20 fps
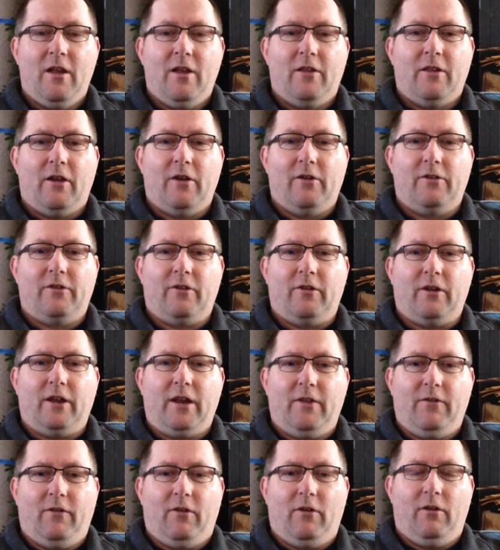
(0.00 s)
Those are
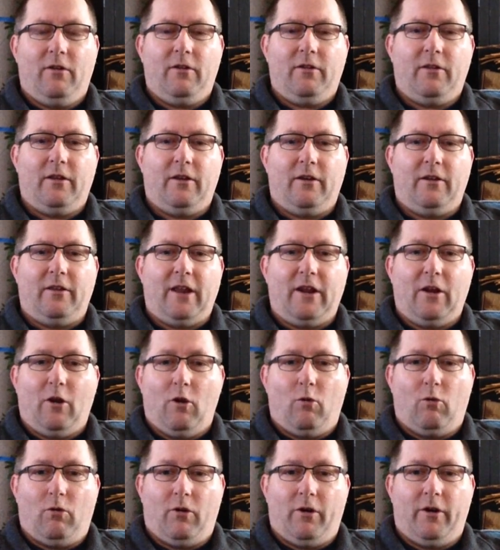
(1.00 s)
evil. They
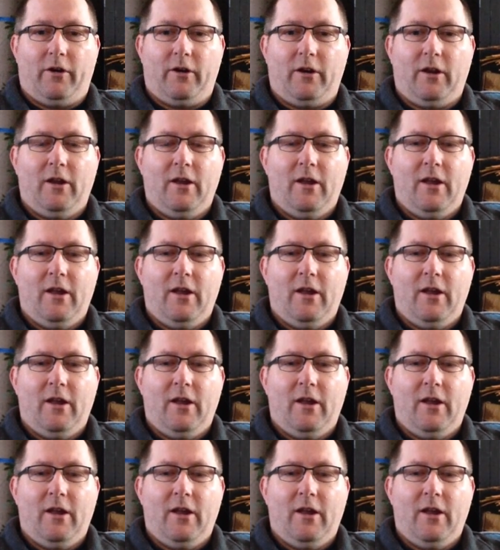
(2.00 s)
don't work.